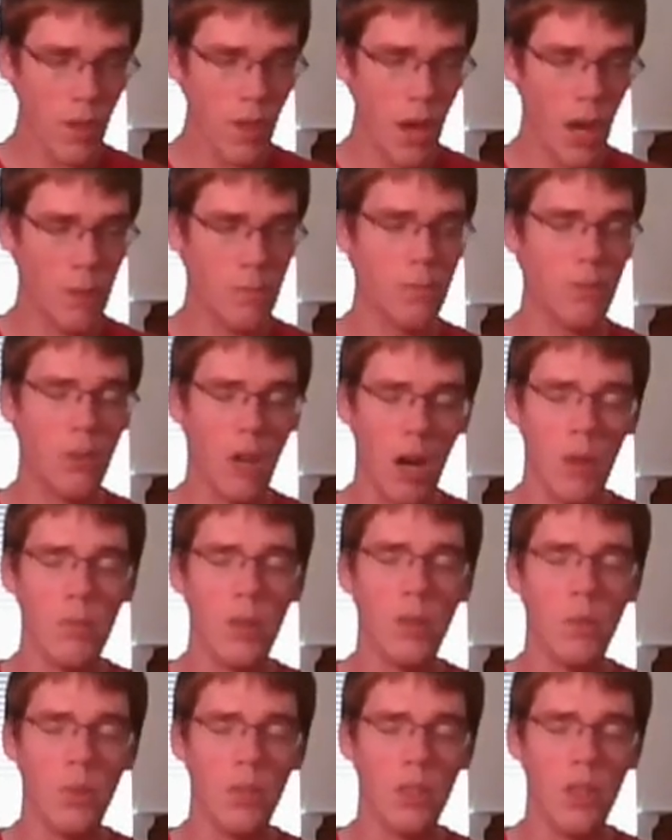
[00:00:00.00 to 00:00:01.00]
I
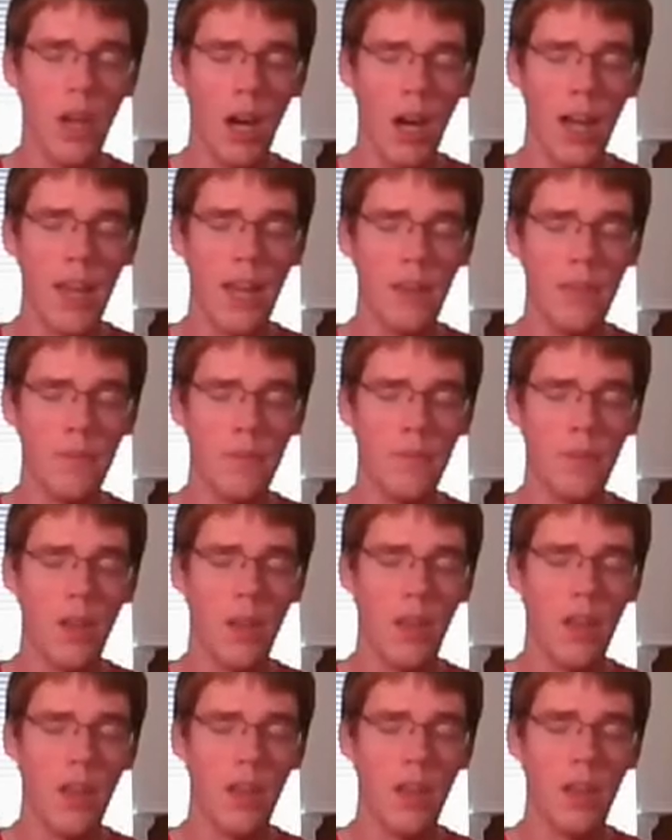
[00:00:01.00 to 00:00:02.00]
probably would not have
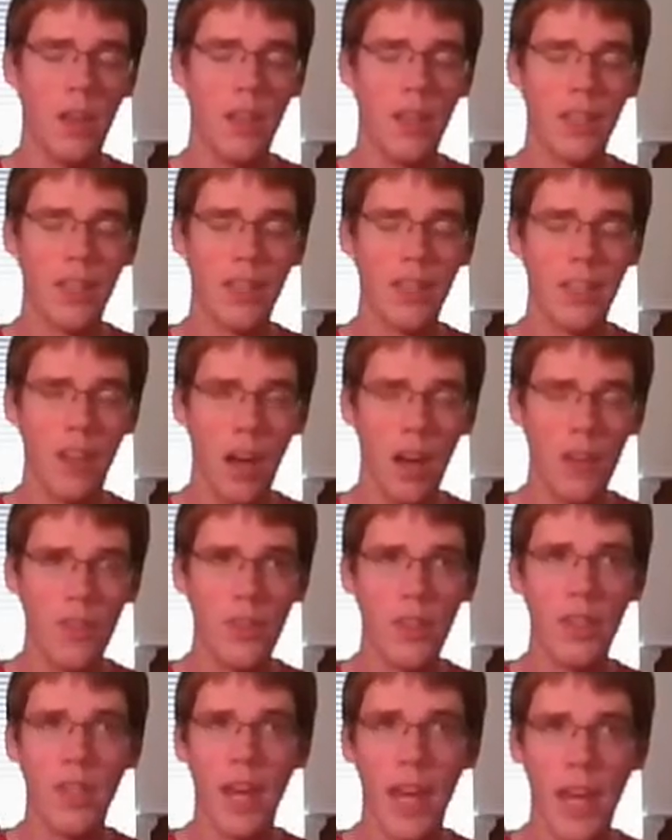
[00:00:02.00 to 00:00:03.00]

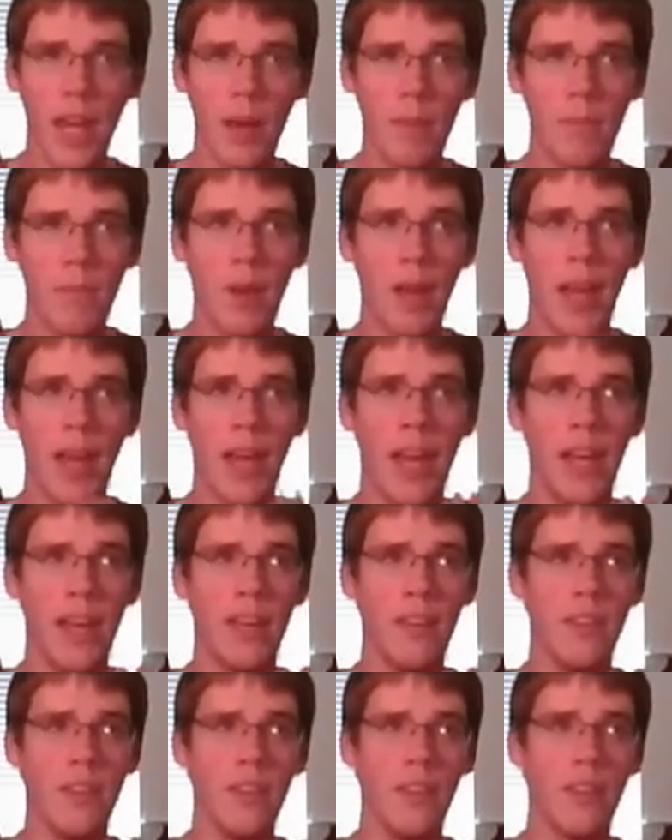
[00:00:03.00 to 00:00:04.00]
gotten the game
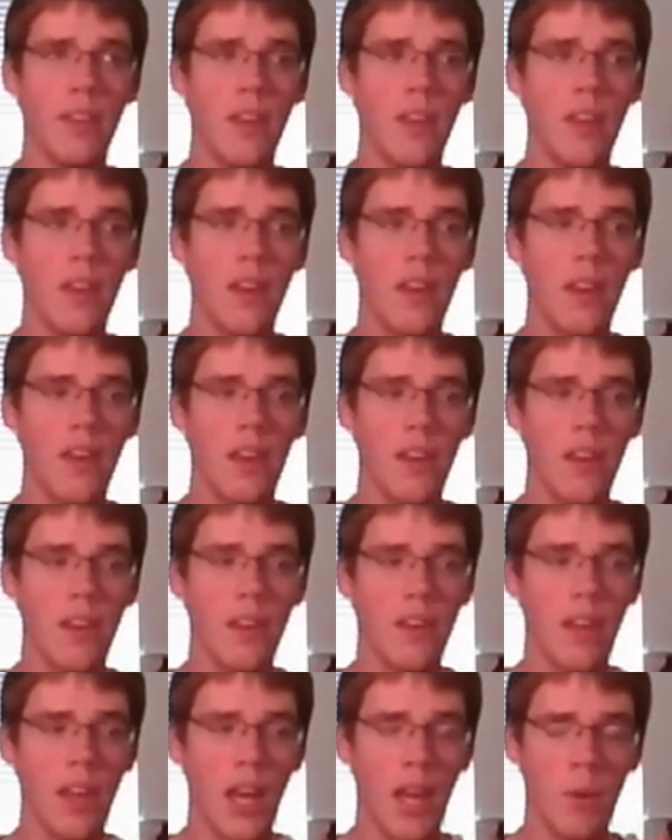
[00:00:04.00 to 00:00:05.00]
and
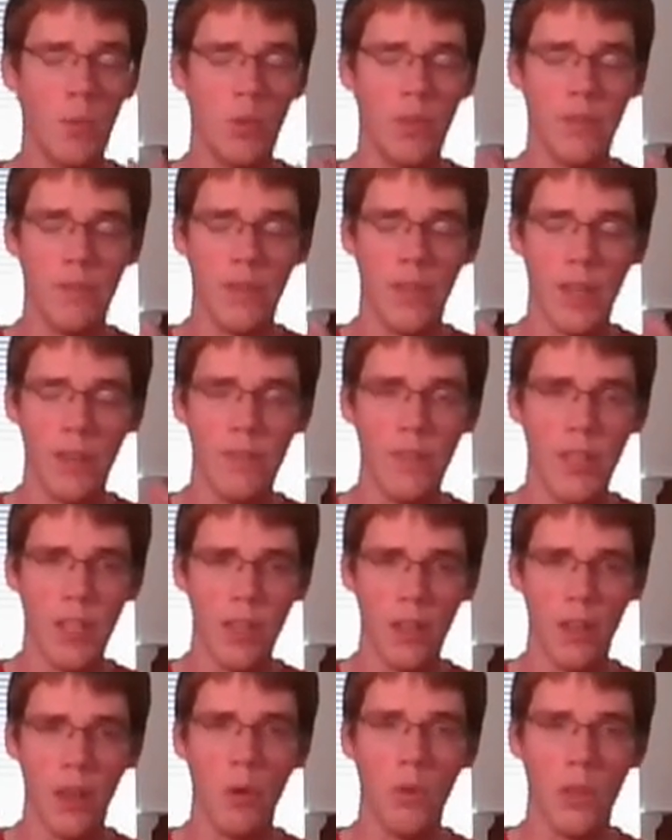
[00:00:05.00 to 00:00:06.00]
I would have given it
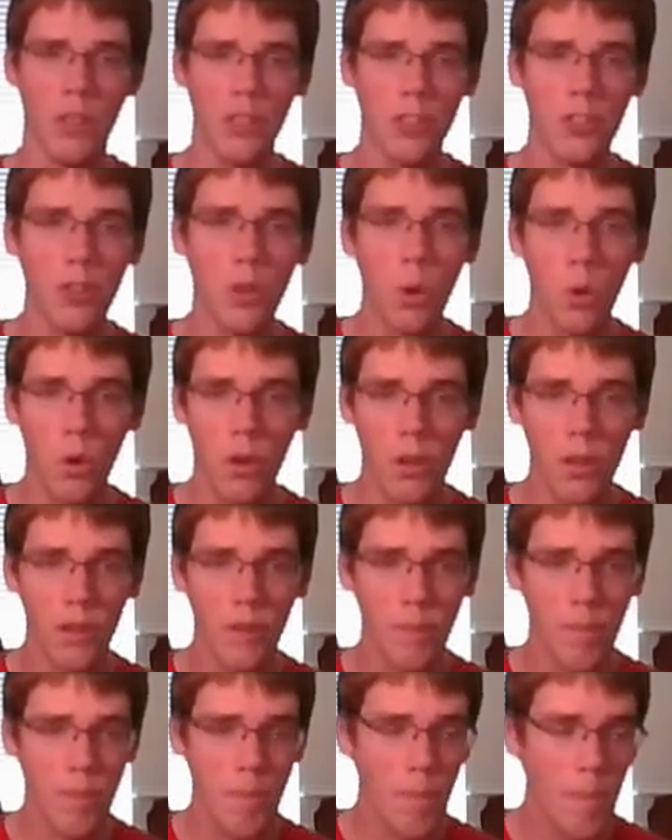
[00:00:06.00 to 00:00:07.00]
a lower
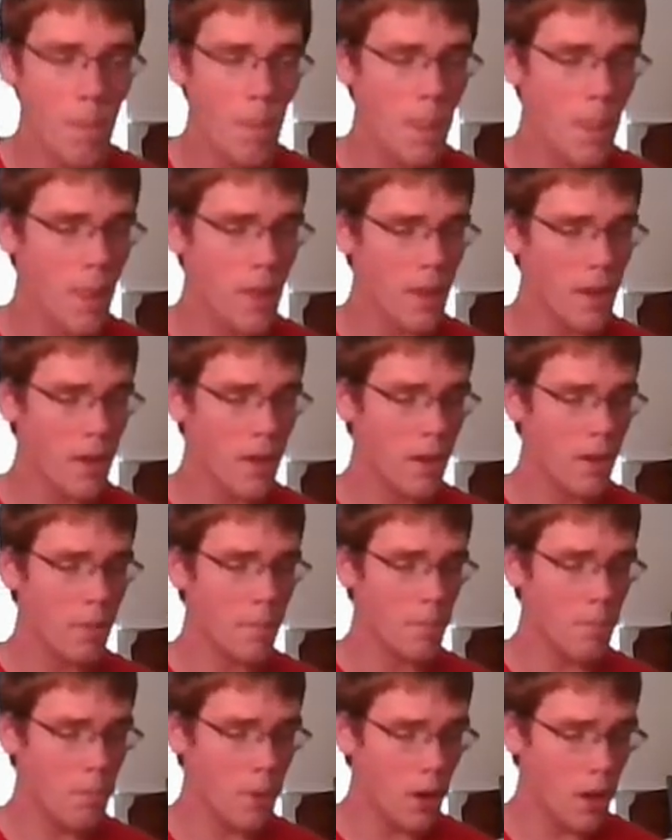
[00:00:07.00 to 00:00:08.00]
score.
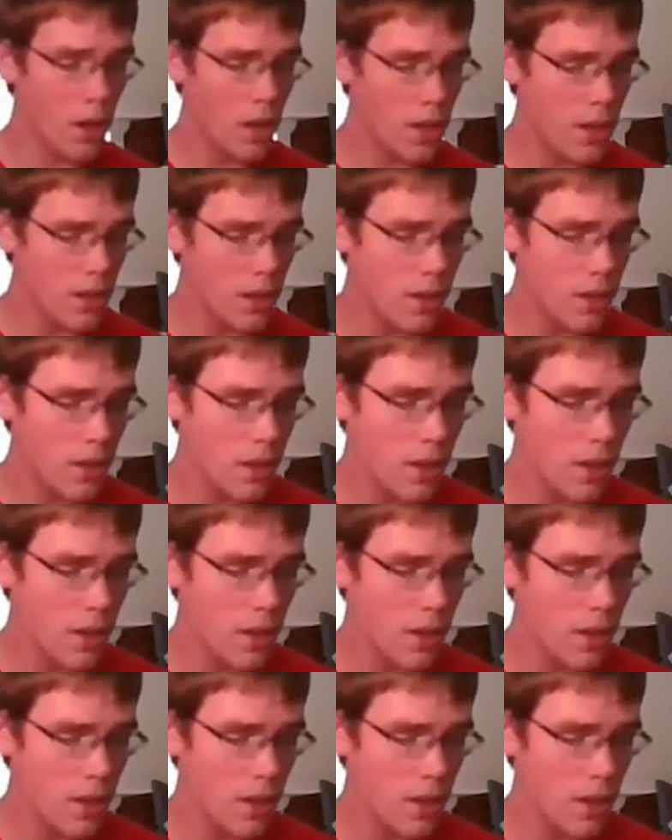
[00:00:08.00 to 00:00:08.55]
But